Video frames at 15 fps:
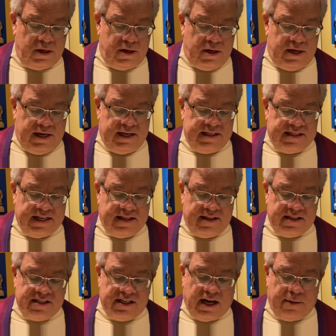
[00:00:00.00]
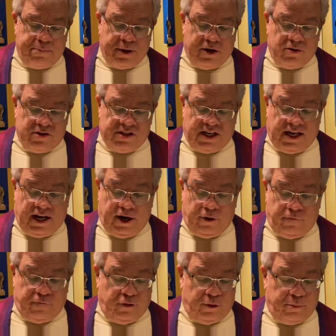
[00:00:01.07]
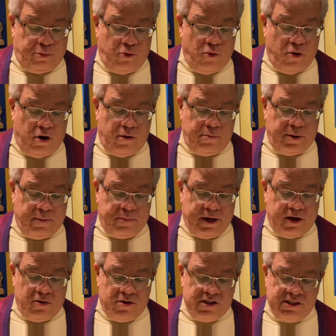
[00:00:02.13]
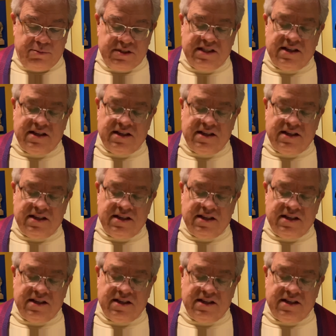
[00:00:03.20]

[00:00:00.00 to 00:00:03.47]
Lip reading: He said this not because he cared for the poor, but because he was a